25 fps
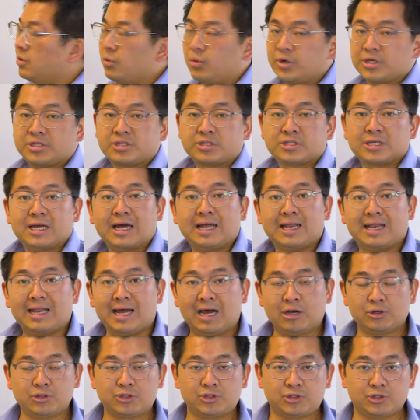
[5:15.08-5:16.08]
which
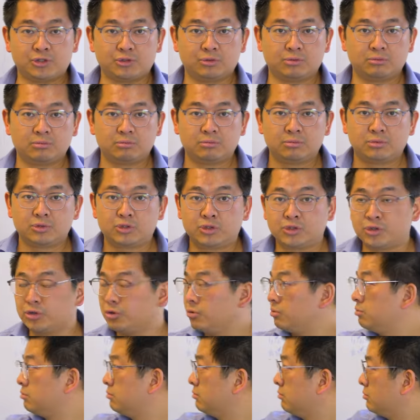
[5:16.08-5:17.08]
allows you
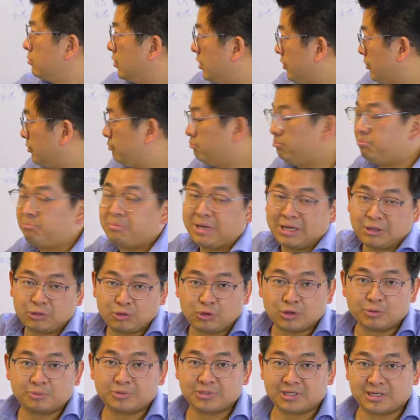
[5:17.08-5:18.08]
to, well, pay
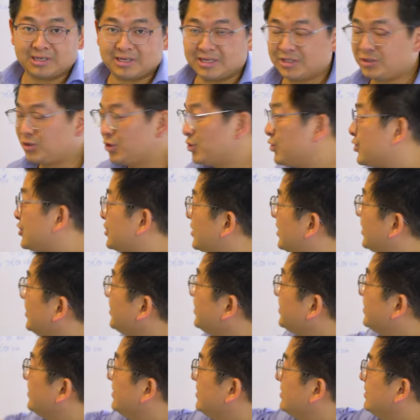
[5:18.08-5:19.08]
thirty percent less, you could
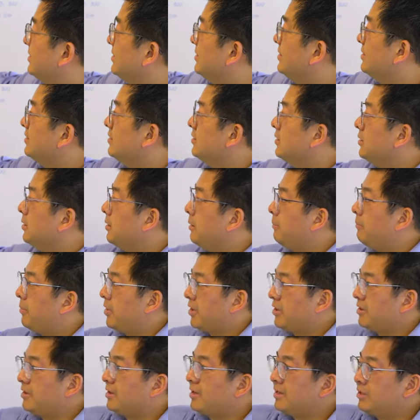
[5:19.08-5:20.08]
say.
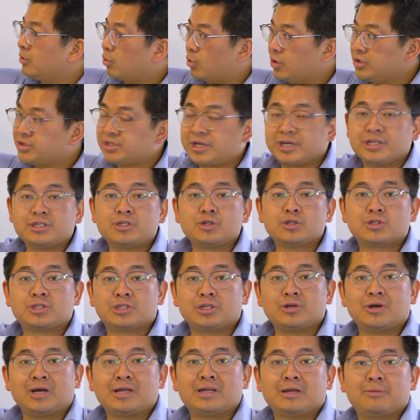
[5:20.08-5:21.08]
But in the worst case, you'll
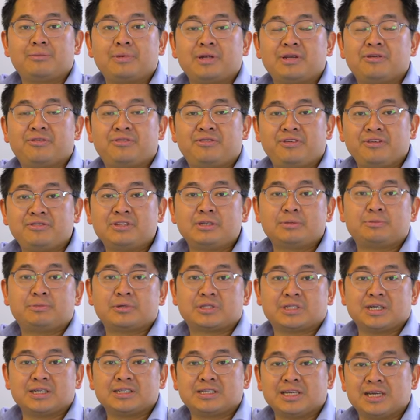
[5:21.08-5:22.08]
still end up in a fifty
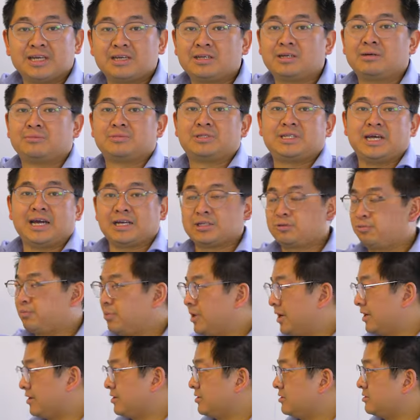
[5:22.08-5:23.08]
percent income tax
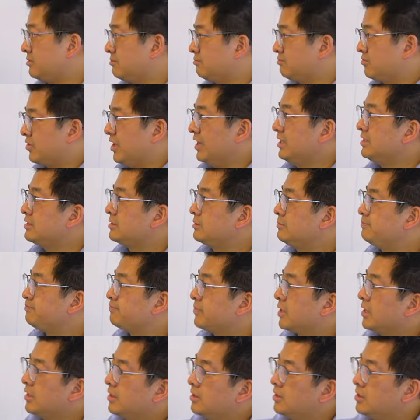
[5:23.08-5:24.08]
bracket, right?
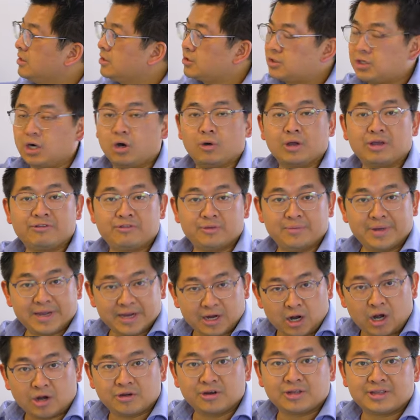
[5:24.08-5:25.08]
So if you make
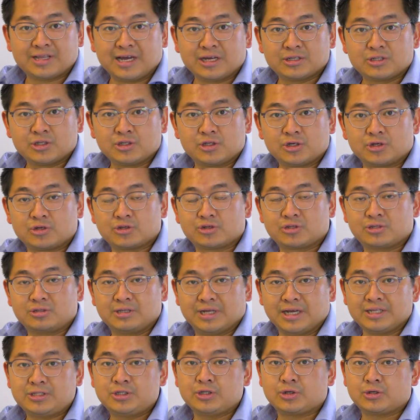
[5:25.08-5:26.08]
one hundred thousand euros
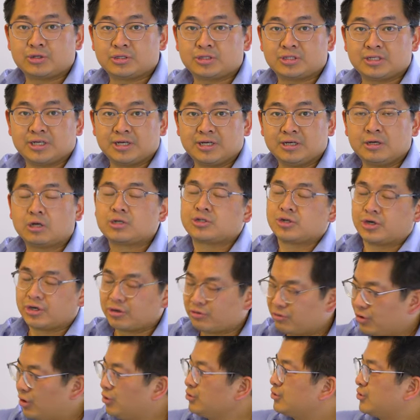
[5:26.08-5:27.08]
net, you could say, oh, sorry,
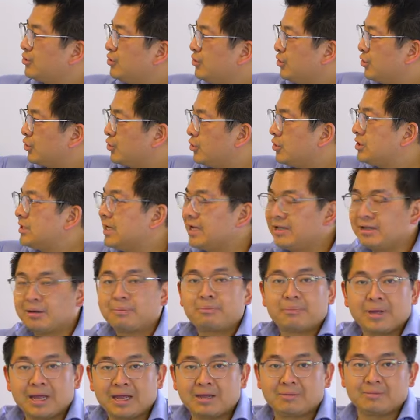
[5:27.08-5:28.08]
gross, you could end
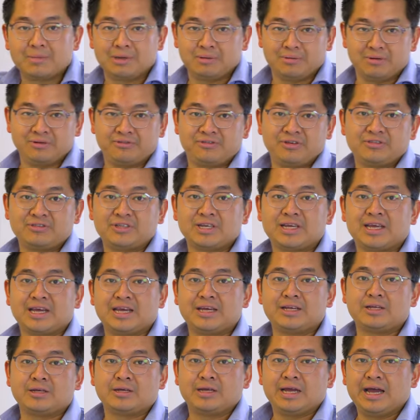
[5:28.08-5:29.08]
up paying maybe fifty
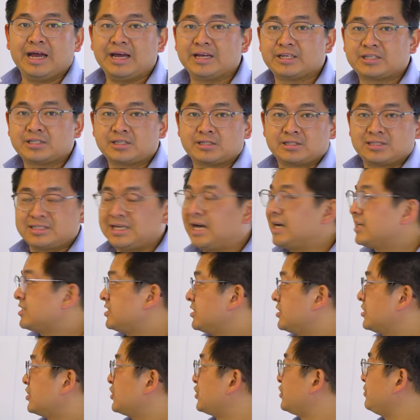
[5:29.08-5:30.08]
K as
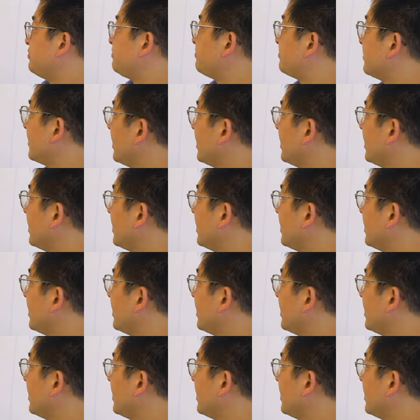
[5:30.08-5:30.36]
taxes.